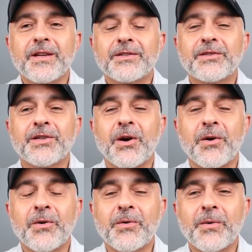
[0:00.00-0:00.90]

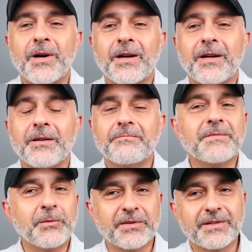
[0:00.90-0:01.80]
So uh,
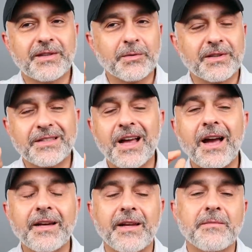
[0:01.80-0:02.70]
it was there was a
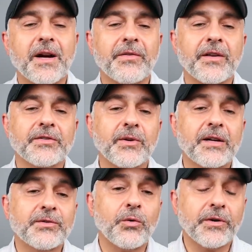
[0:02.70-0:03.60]
tiny amount in there, so I
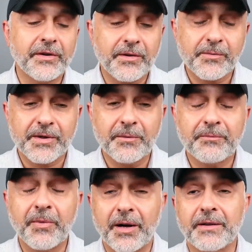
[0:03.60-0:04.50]
have to order another
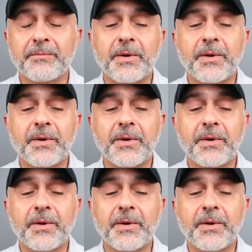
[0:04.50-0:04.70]
bottle.